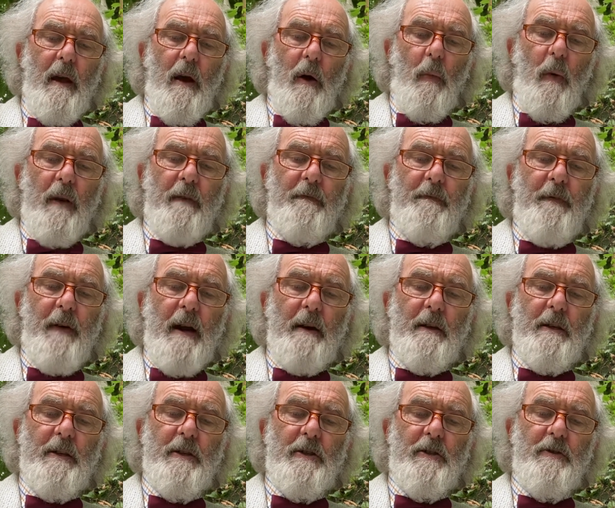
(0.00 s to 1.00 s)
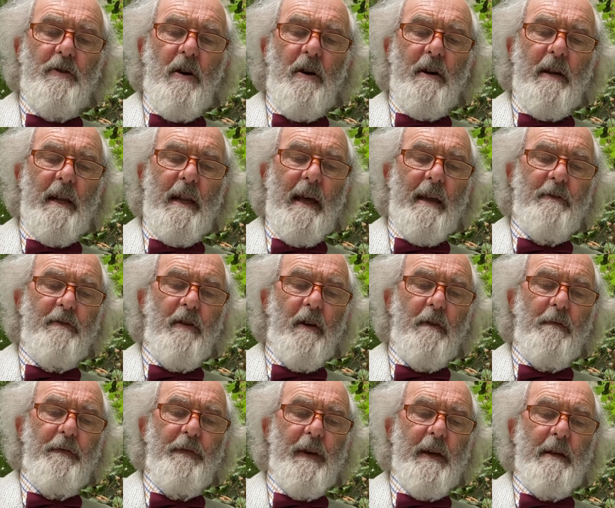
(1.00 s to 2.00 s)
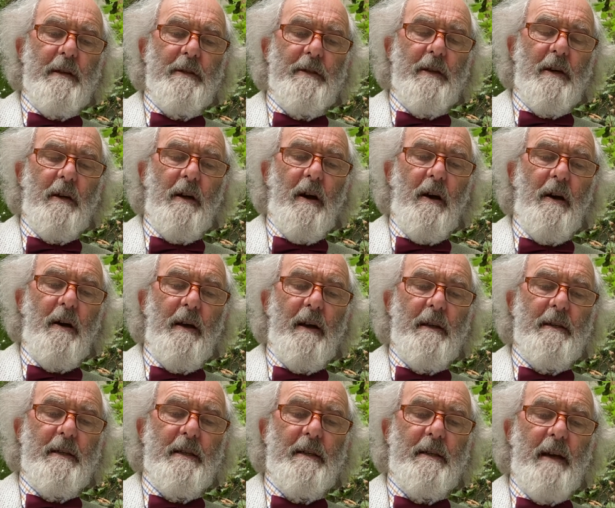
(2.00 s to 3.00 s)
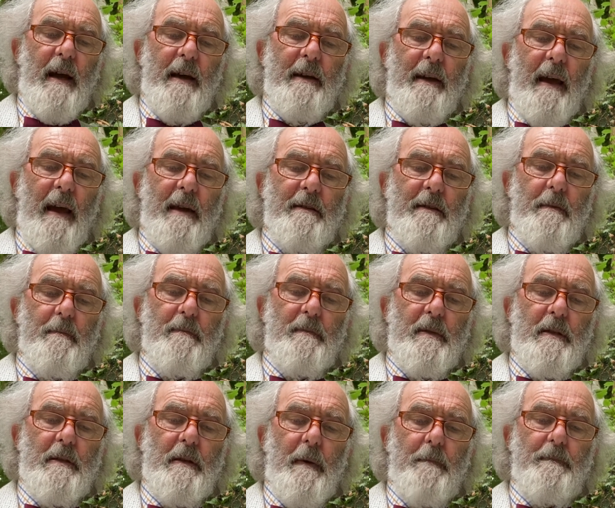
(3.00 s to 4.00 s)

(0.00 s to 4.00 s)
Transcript: when very strong electric fields occur inside atoms